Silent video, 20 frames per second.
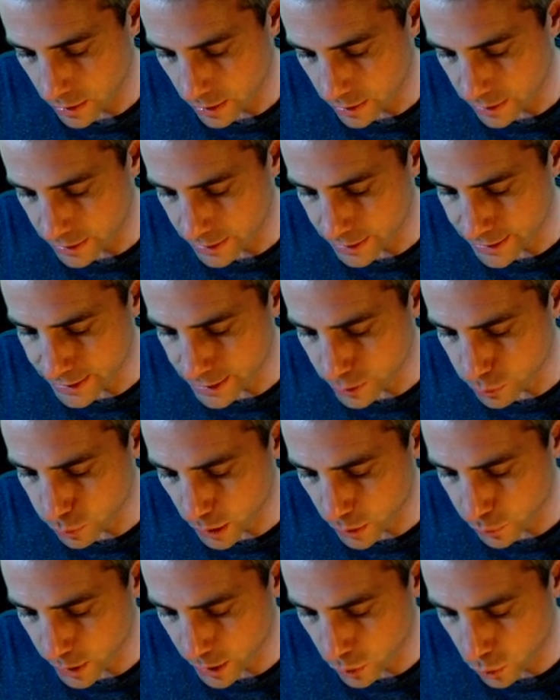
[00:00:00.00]
This is
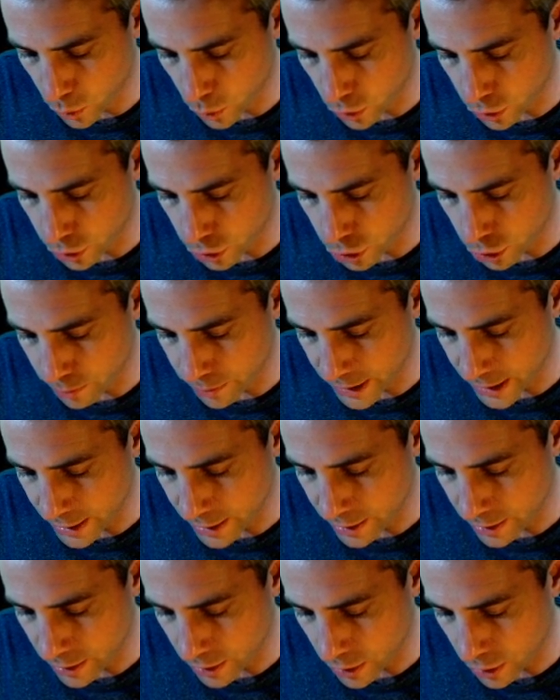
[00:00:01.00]
what we call the
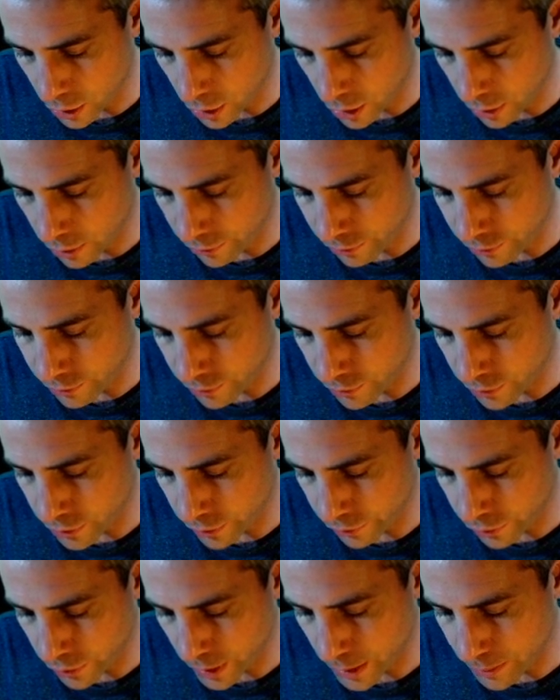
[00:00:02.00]
domain of
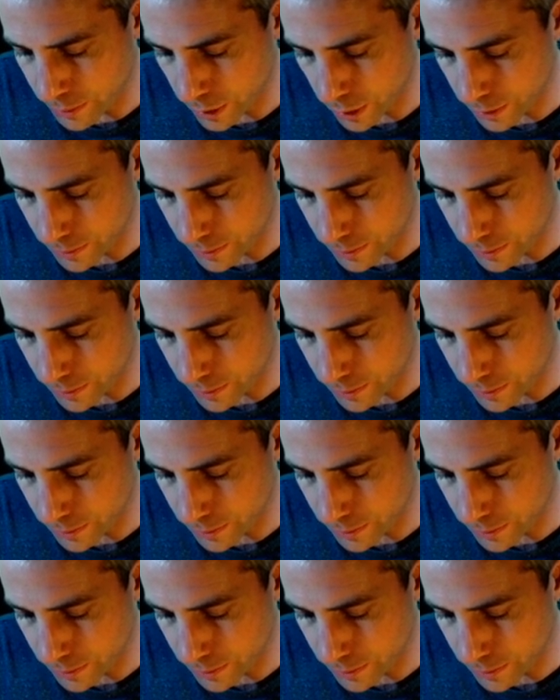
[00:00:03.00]
the variable.